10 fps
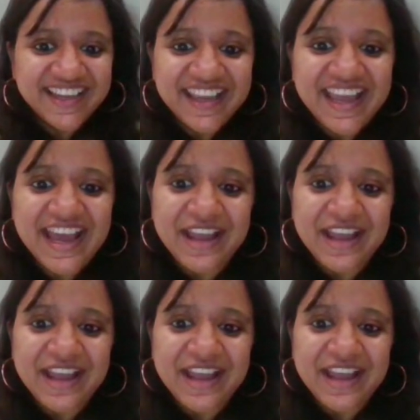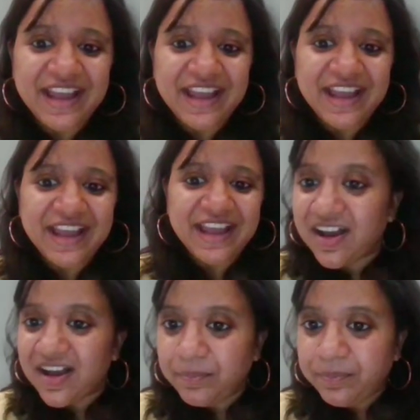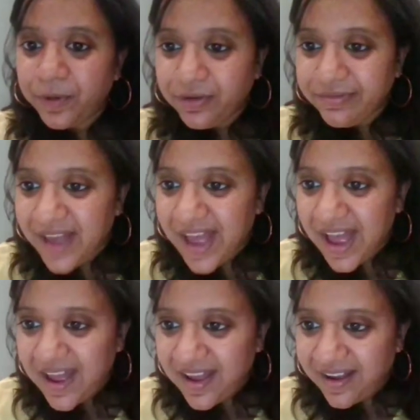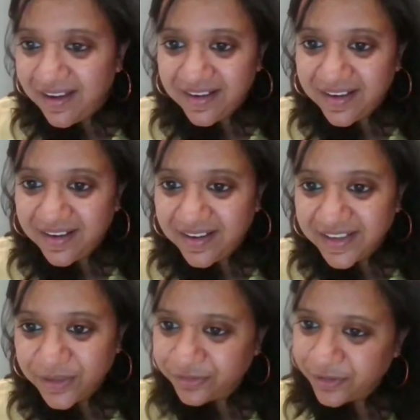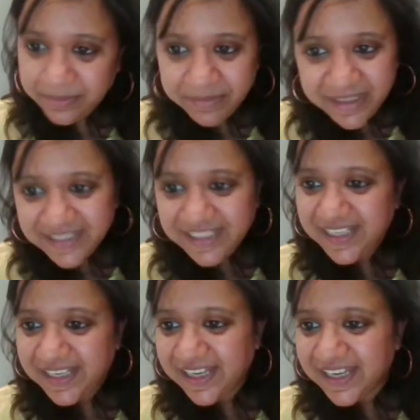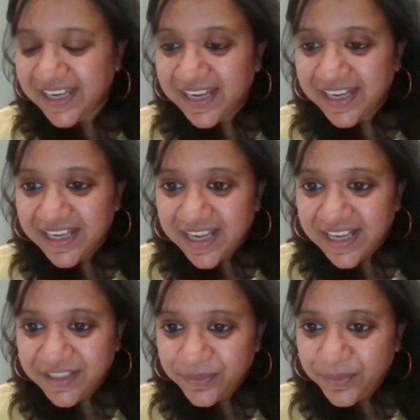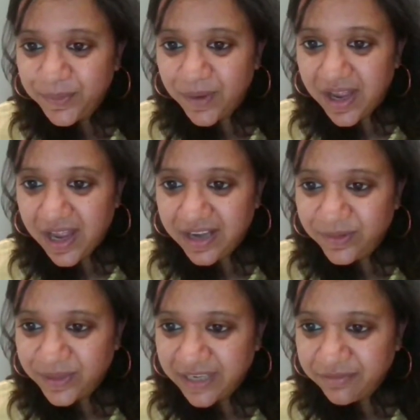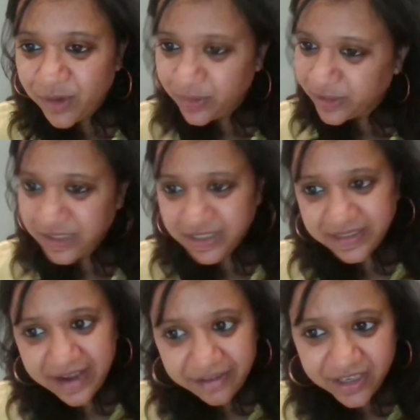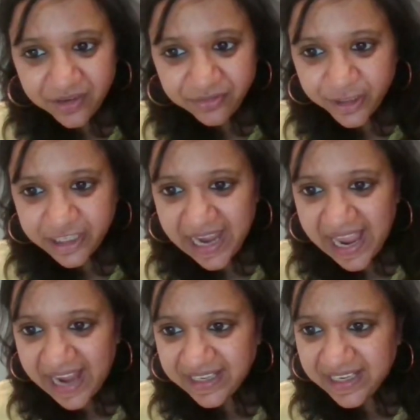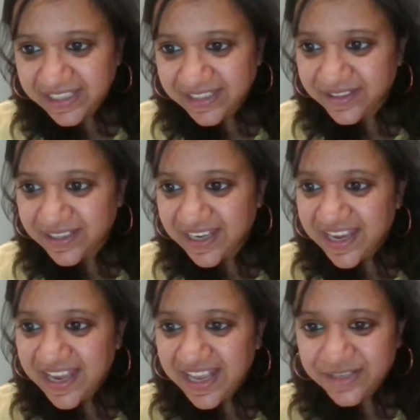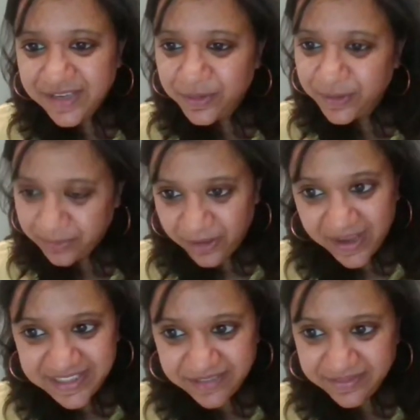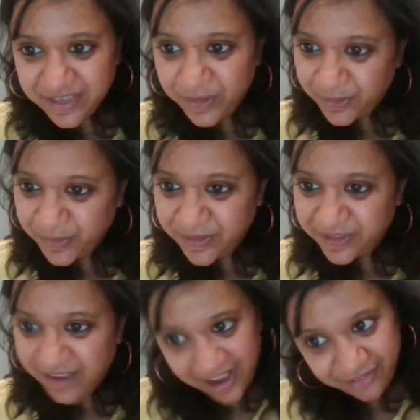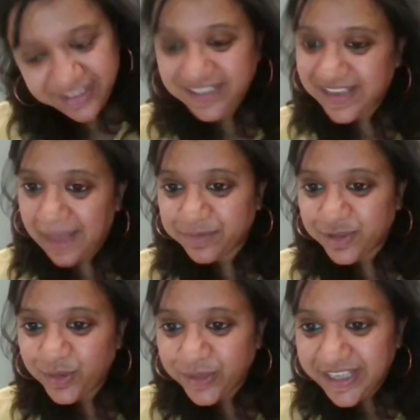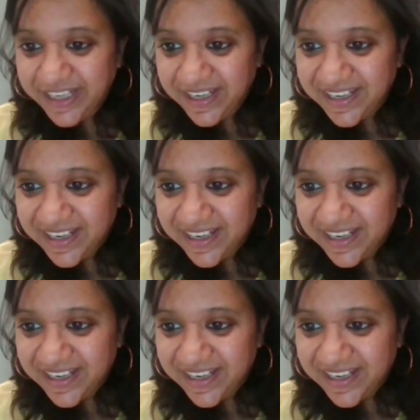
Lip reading: Anyways, Purva, you from Amity, you are looking forward to learn drafting of contract. As we are going to be lawyers and we are going to draft it, absolutely.